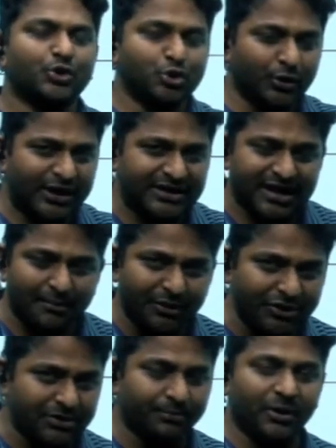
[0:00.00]
two
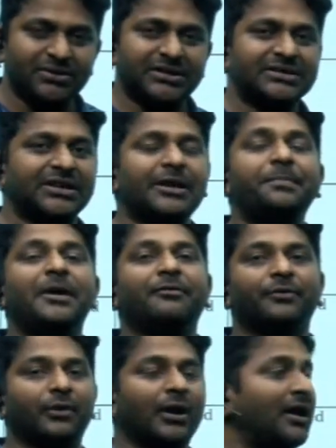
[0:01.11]
examination process in
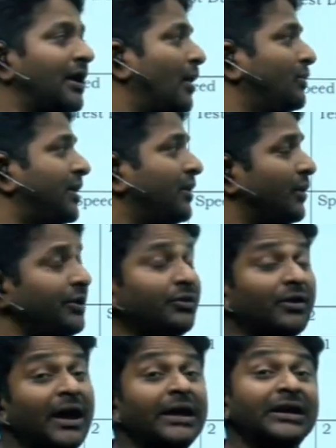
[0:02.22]
EPFO and now they are going to
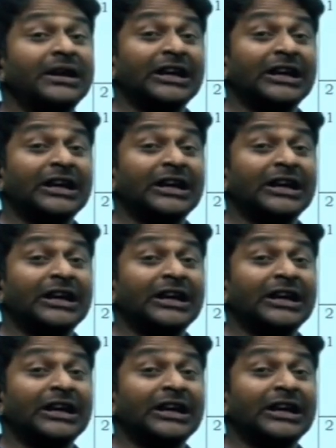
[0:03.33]
write